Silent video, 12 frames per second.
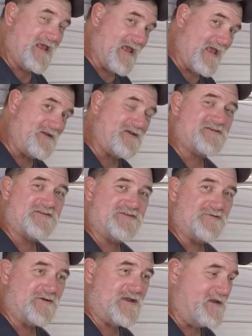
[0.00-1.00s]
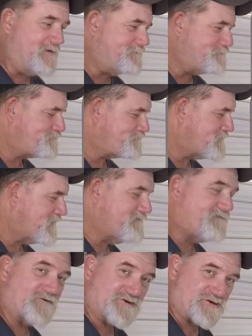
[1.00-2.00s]
and a Suzuki,
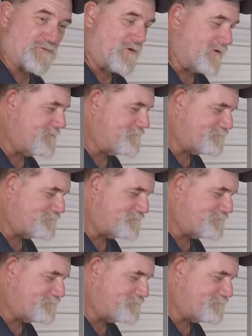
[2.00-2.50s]
for sure.